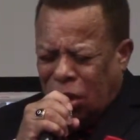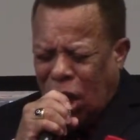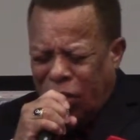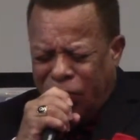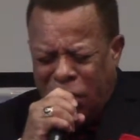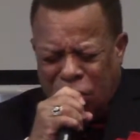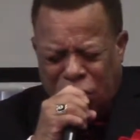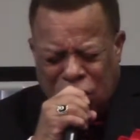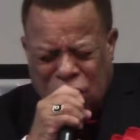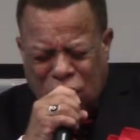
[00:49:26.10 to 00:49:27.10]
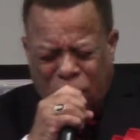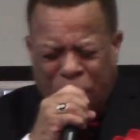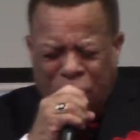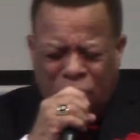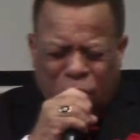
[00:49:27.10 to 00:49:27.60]
God, if we do this
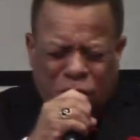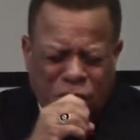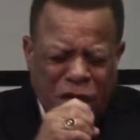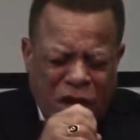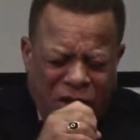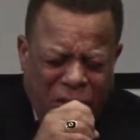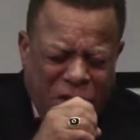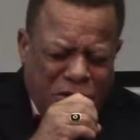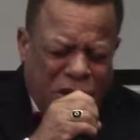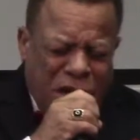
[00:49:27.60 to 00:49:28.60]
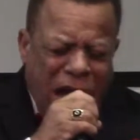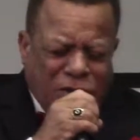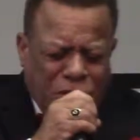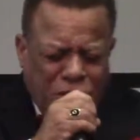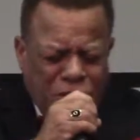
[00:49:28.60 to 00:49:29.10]
super, you'll do If we do the
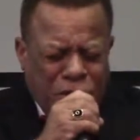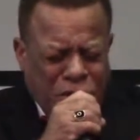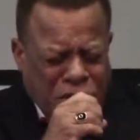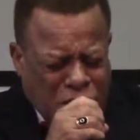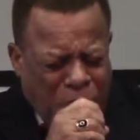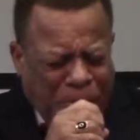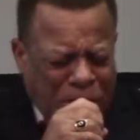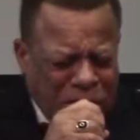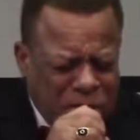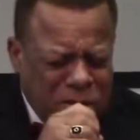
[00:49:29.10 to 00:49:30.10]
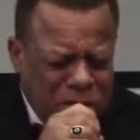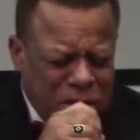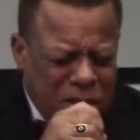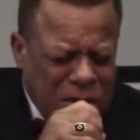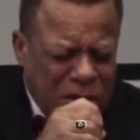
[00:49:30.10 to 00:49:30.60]
natural, you do the super.
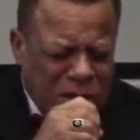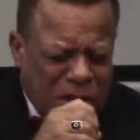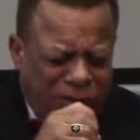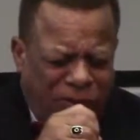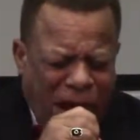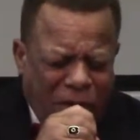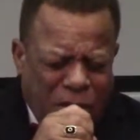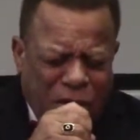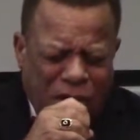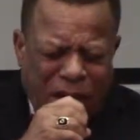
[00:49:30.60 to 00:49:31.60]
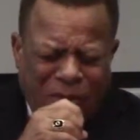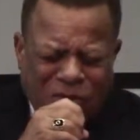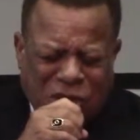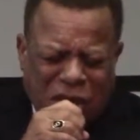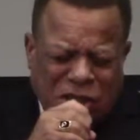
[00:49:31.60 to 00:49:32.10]
Father, in the name
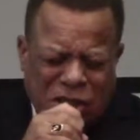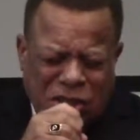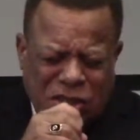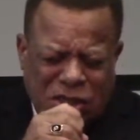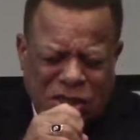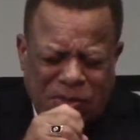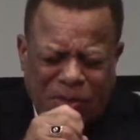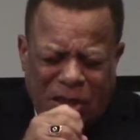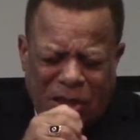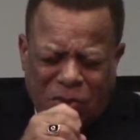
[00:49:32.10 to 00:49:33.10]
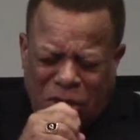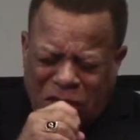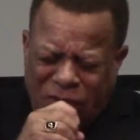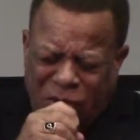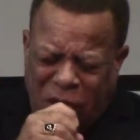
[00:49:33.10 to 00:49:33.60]
of Jesus, we
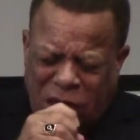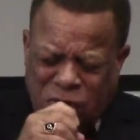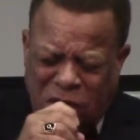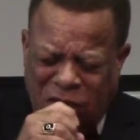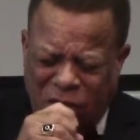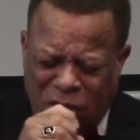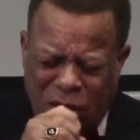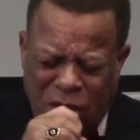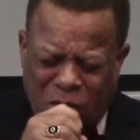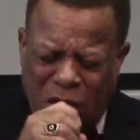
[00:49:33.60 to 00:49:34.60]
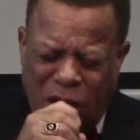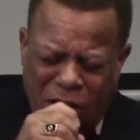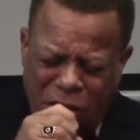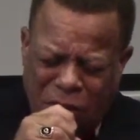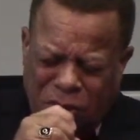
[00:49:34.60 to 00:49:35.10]
give you thanks. We give you, we
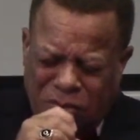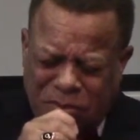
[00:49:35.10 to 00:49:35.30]
honor you.